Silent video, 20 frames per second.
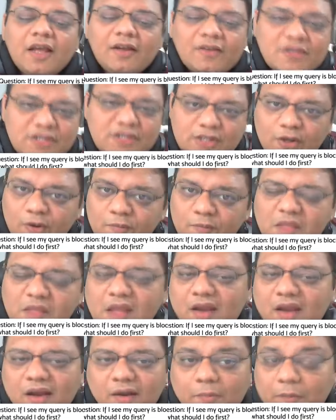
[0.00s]
So,
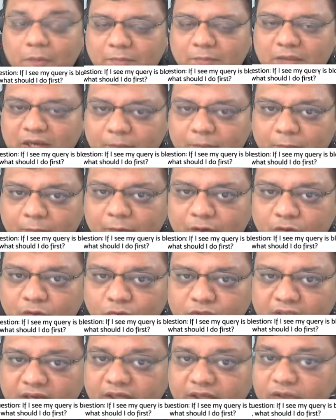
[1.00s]
but many people
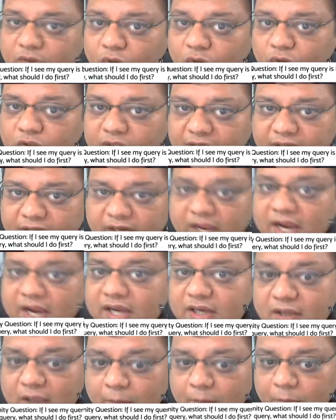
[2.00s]
do that. You know that,
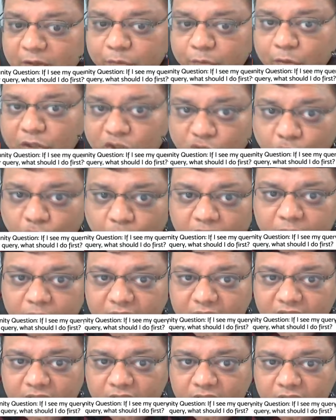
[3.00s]
right? Between you and
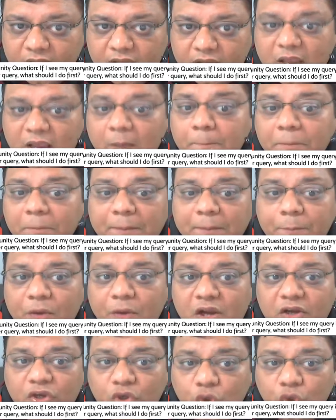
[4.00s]
me,
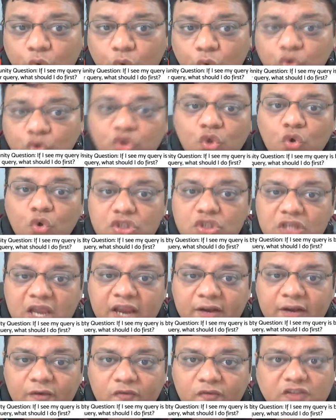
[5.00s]
people do those
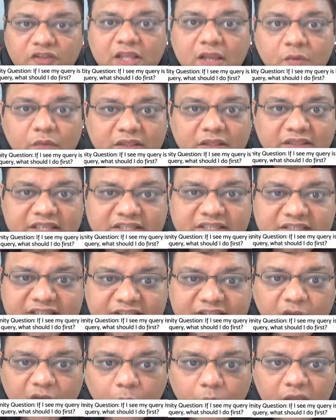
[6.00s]
kind of thing. When they see
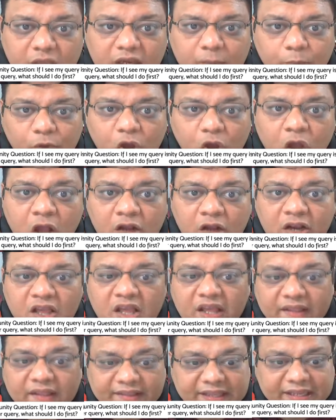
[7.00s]
the query block,
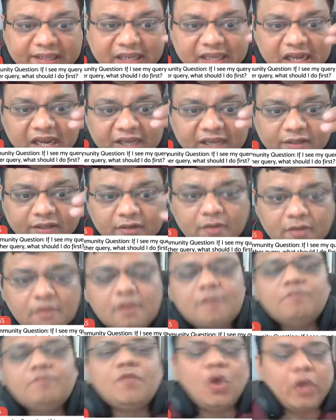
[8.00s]
they kill it.
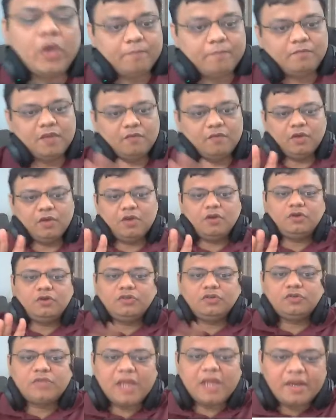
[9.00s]
Okay, will
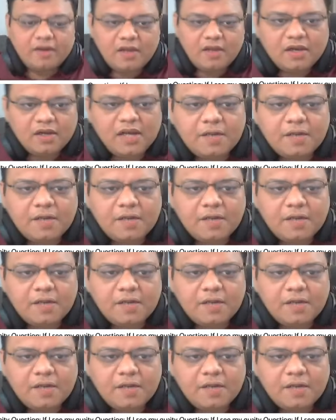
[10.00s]
not do that.